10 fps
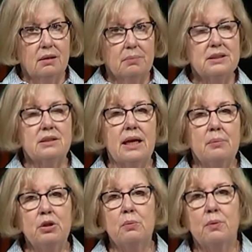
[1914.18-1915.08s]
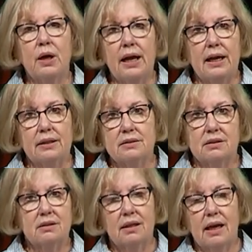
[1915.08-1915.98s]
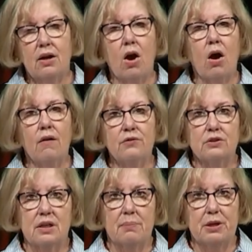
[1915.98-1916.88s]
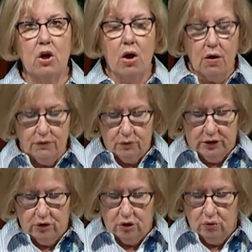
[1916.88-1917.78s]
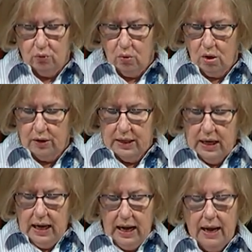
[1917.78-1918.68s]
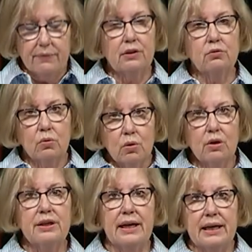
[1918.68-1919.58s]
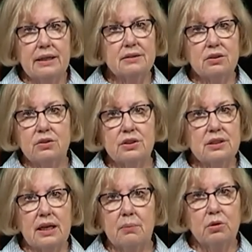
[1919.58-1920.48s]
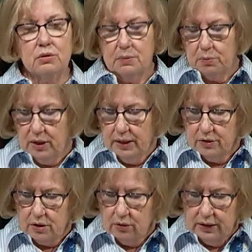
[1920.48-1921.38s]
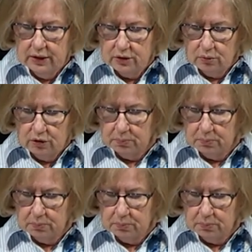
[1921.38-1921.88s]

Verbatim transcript: But Samuel prays and offers up an offering to the Lord, and the Lord answers Samuel's prayers on Israel's